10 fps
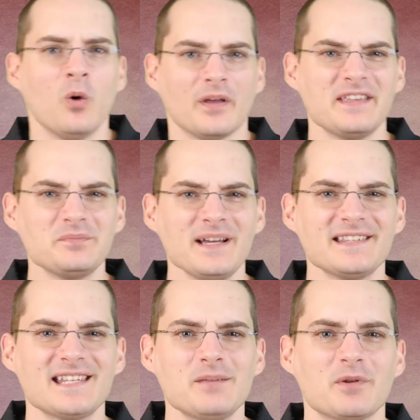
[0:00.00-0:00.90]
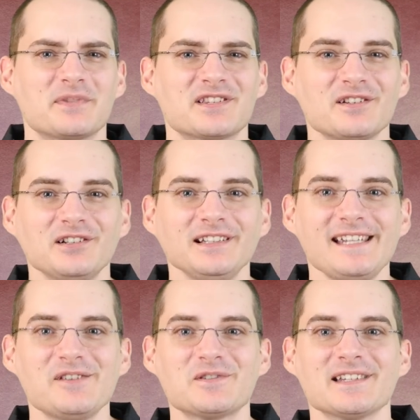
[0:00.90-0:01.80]
While this might seem absurdly
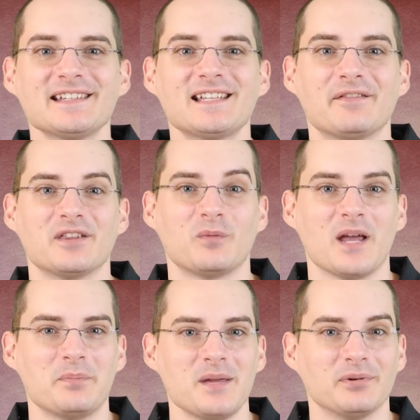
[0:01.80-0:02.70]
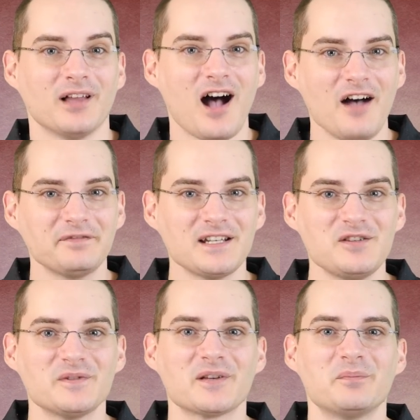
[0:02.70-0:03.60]
useless given the way people often
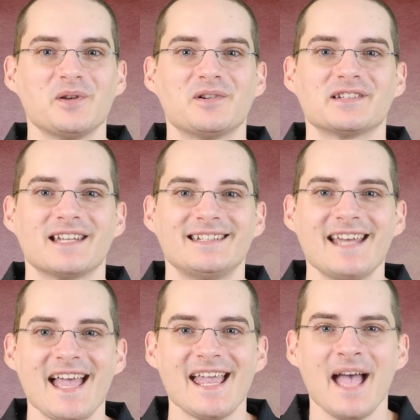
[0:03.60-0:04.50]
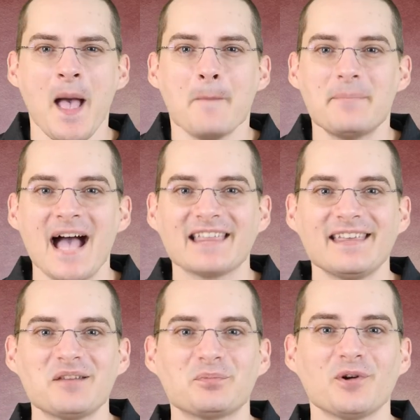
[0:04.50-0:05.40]
use computers today, back
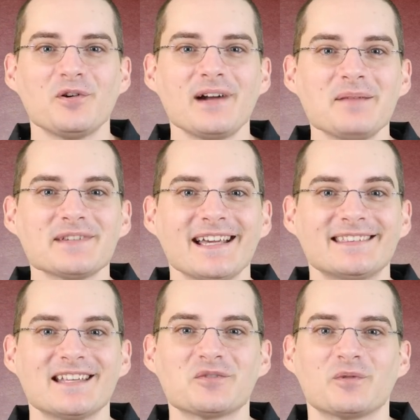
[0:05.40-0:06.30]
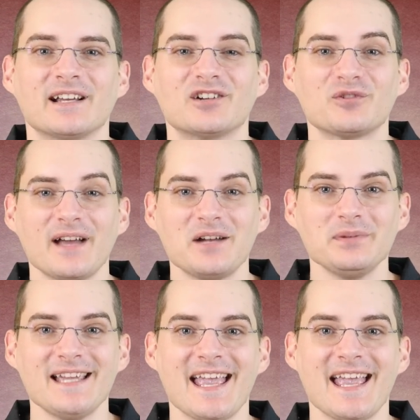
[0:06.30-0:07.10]
then programs like this were incredibly